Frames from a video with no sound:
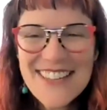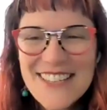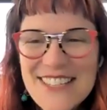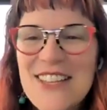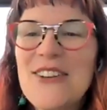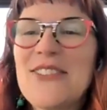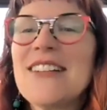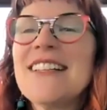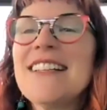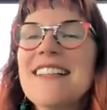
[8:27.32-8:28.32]
So
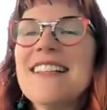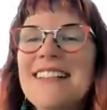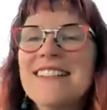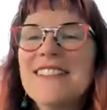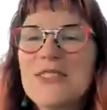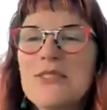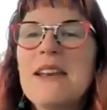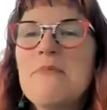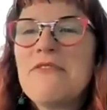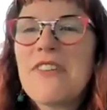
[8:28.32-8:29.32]
let
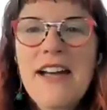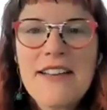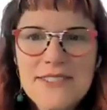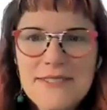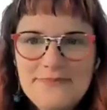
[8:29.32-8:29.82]
it be vast.